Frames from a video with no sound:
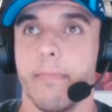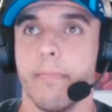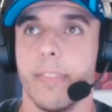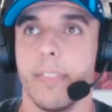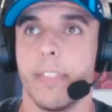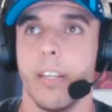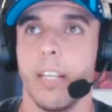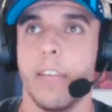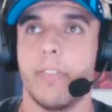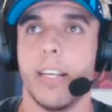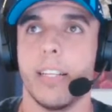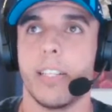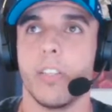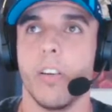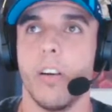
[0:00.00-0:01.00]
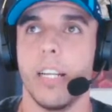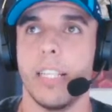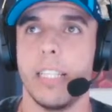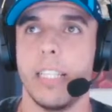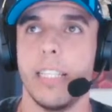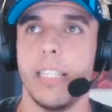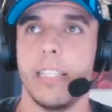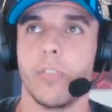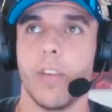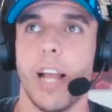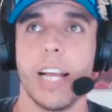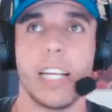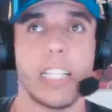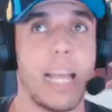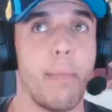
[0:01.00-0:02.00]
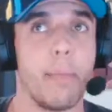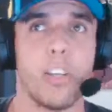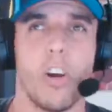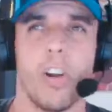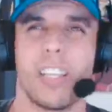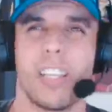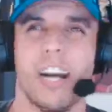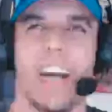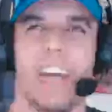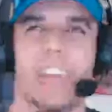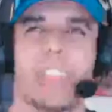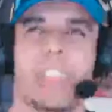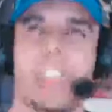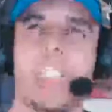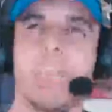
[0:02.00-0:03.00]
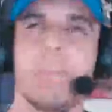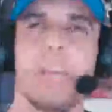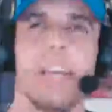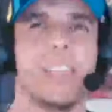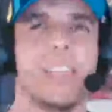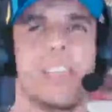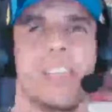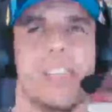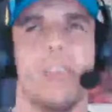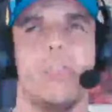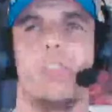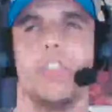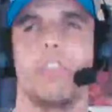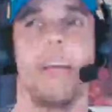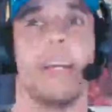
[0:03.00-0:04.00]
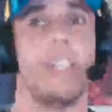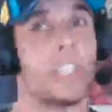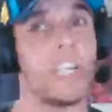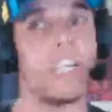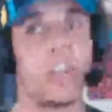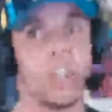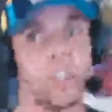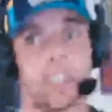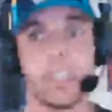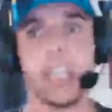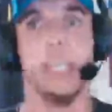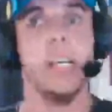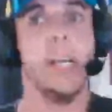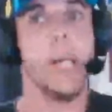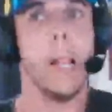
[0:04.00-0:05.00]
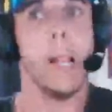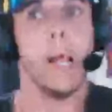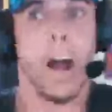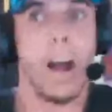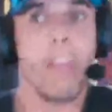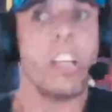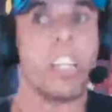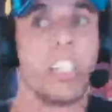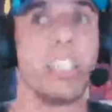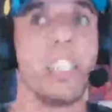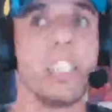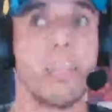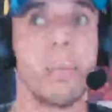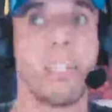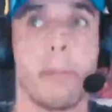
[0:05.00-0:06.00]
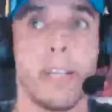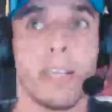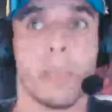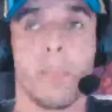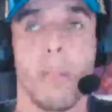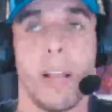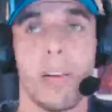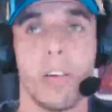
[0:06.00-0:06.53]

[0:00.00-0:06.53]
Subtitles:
So left-hand side here, Dragons, Emma Tonegata. She's been so good, man. She's honestly, I think she's going to be the best player in the